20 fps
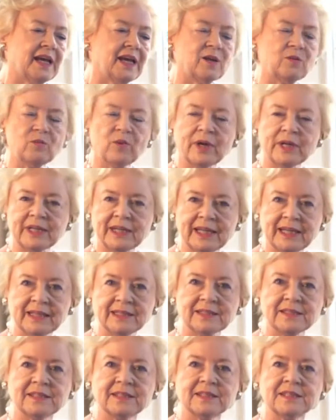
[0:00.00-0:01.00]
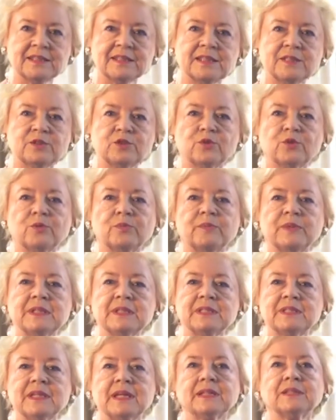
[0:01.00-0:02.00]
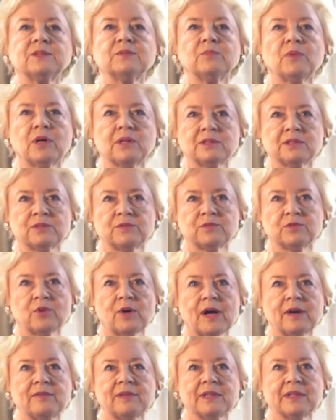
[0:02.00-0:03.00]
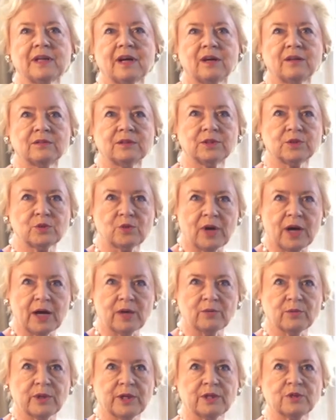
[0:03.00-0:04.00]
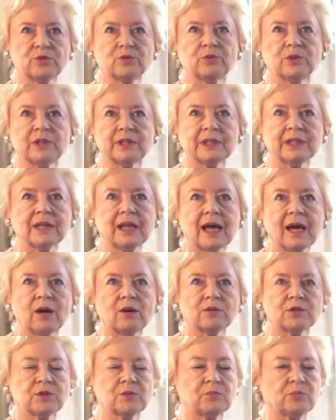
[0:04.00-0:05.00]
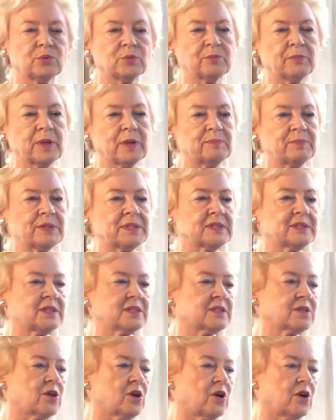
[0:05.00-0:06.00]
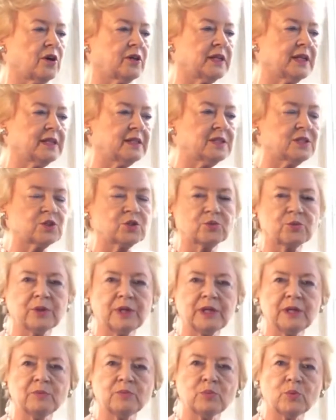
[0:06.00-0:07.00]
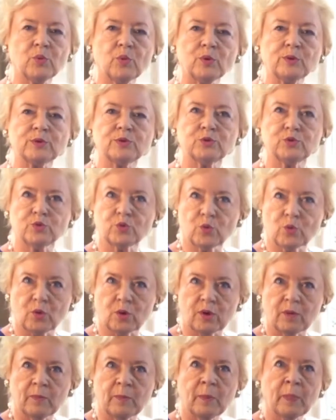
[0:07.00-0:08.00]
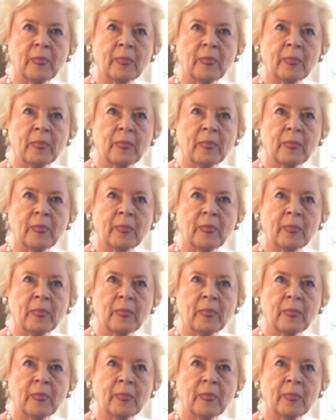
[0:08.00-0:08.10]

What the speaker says: In one instance, it took me 6 months of driving down the driveway to a little house and put my business card in the screen porch door.